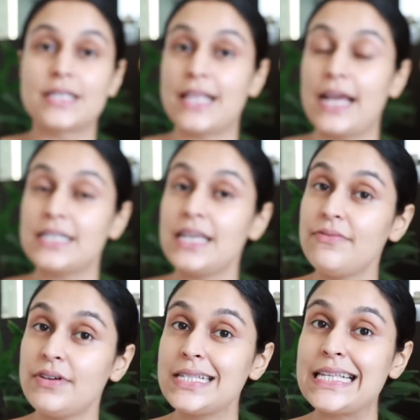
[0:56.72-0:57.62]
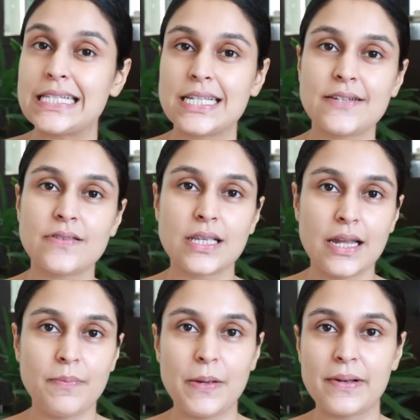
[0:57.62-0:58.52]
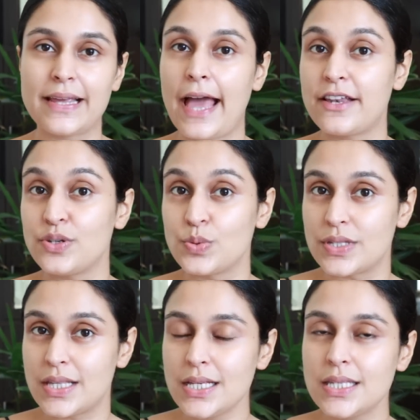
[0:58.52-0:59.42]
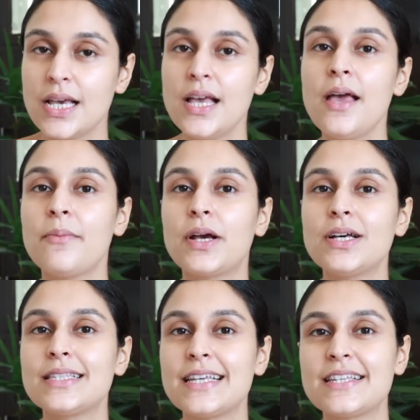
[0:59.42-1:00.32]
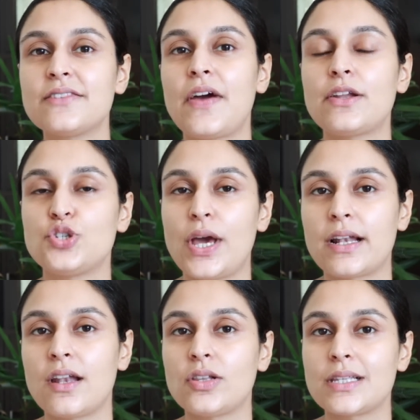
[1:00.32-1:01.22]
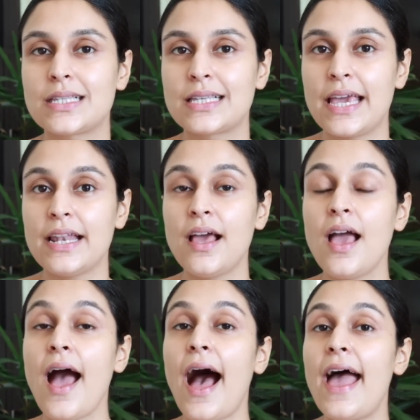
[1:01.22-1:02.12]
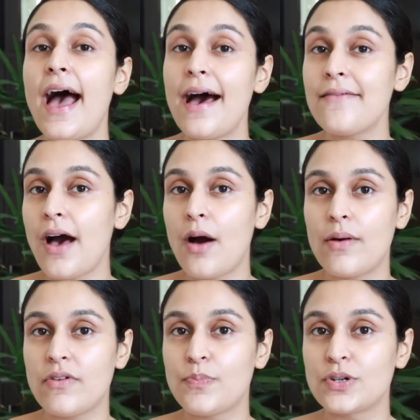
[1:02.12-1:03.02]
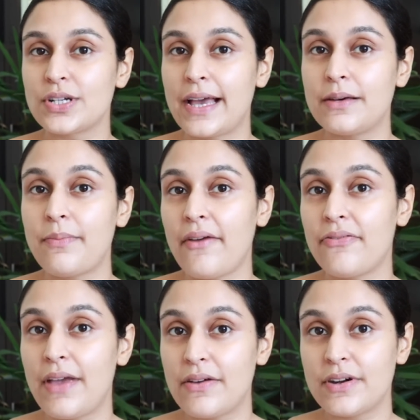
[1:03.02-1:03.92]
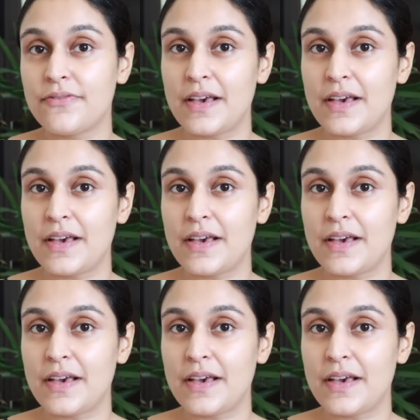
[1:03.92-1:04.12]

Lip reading: is that even sensitive skin people can use this because this is very gentle on the skin. I have, however, put together my favorite